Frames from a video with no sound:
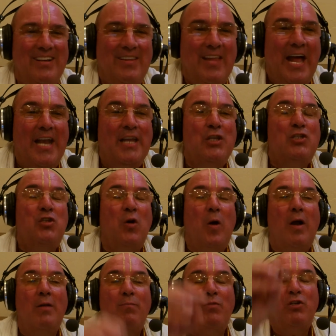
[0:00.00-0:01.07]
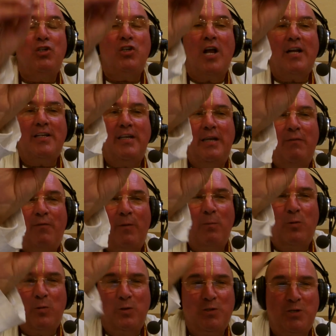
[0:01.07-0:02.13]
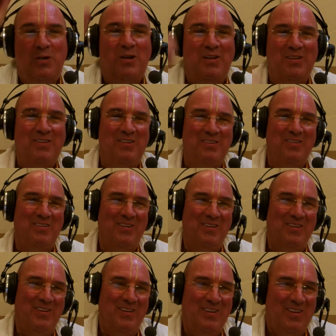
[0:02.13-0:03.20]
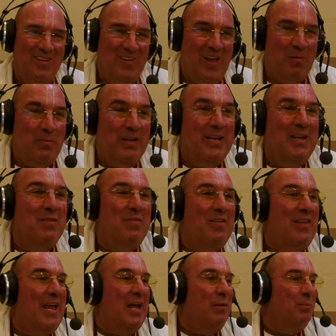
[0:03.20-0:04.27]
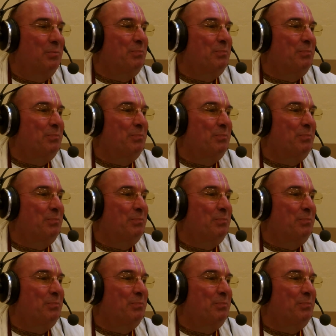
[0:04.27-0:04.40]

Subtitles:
That is your Shakti from Krishna. You have been given that.